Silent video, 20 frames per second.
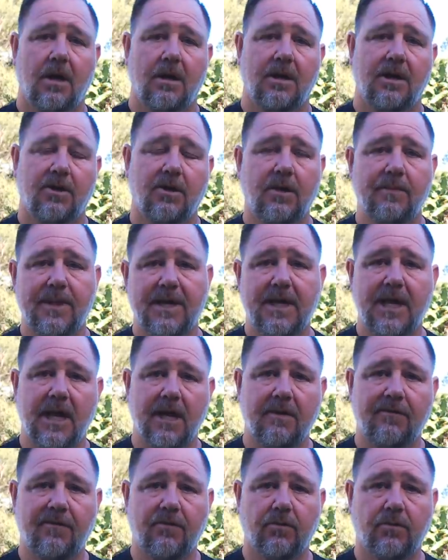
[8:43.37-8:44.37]
You've got to be
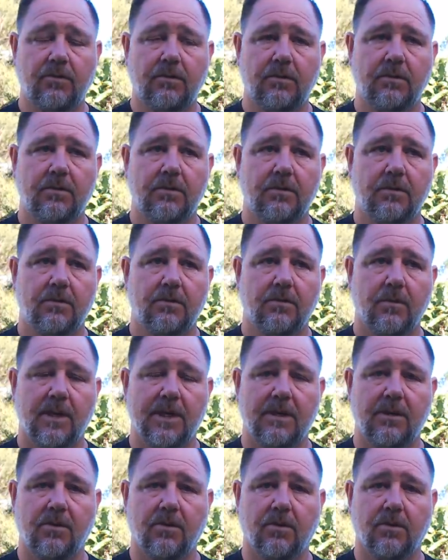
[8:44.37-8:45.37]
careful
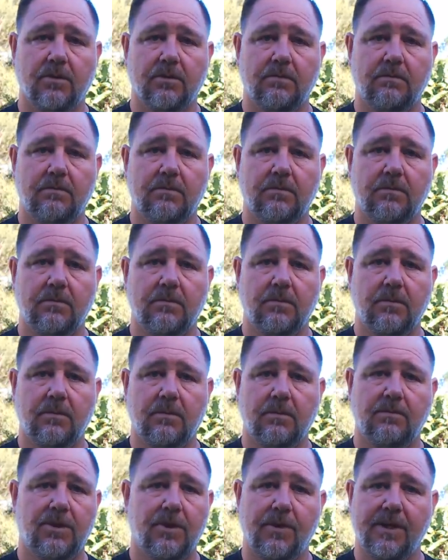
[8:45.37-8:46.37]
when you're
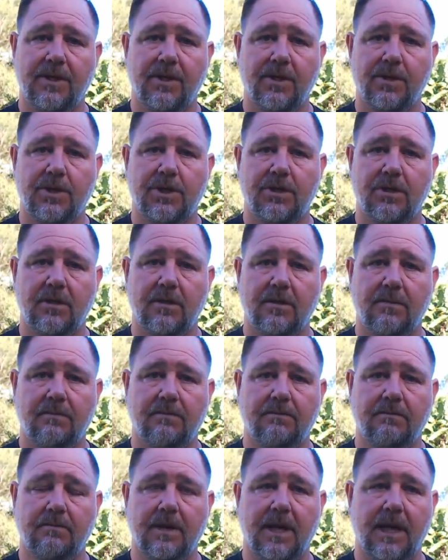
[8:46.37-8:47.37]
doing YouTube
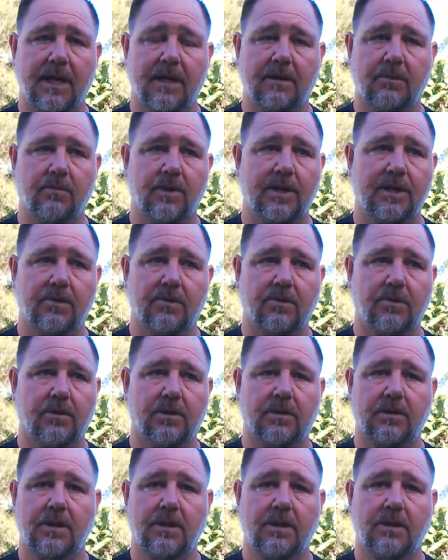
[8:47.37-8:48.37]
and when
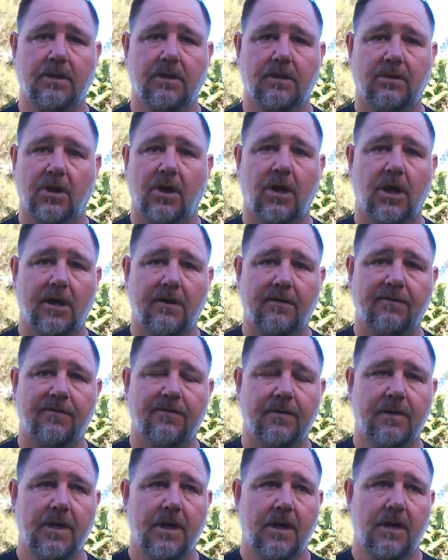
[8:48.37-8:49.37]
you're
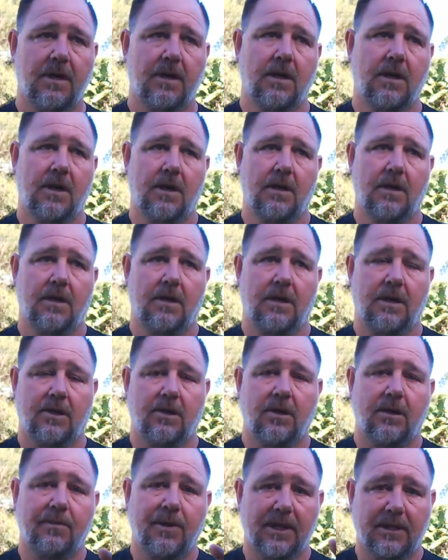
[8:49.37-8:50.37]
live. You've
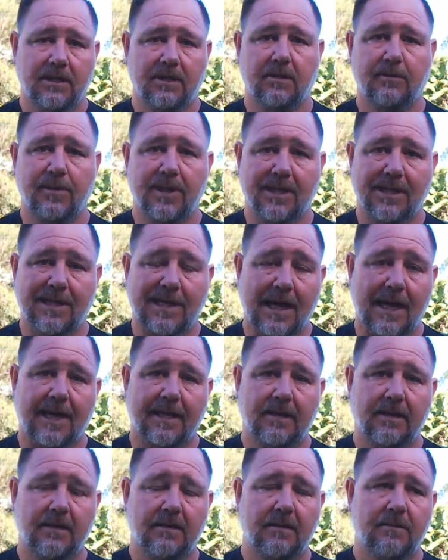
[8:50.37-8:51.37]
got to be a little bit
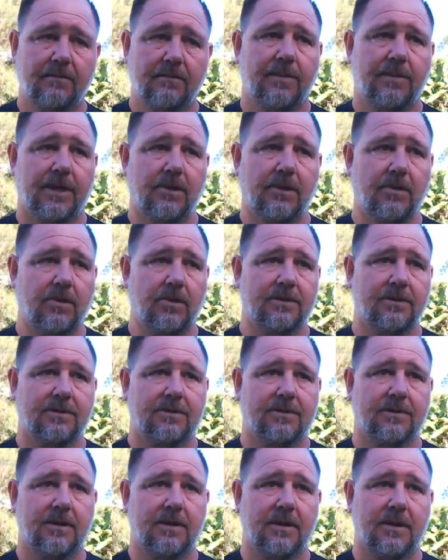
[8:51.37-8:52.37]
guarded,
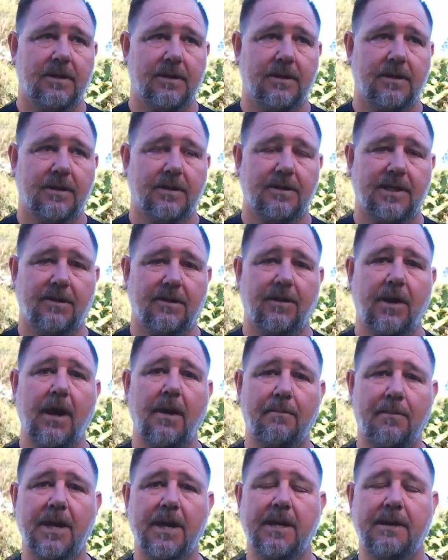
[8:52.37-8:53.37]
because
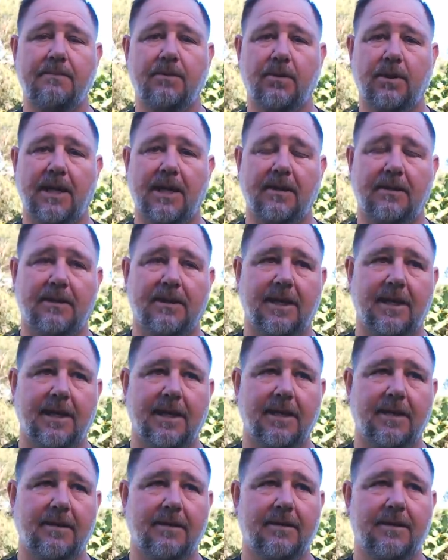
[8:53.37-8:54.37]
there are people out
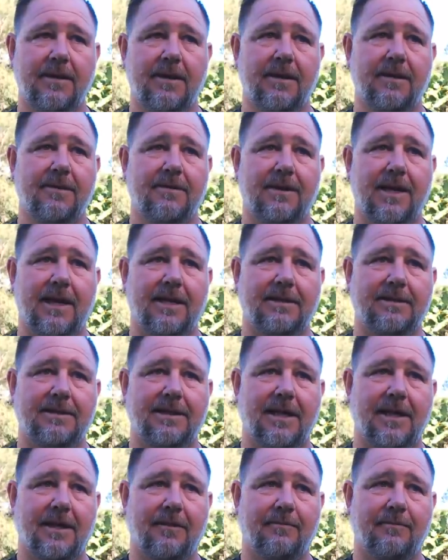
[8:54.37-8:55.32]
there that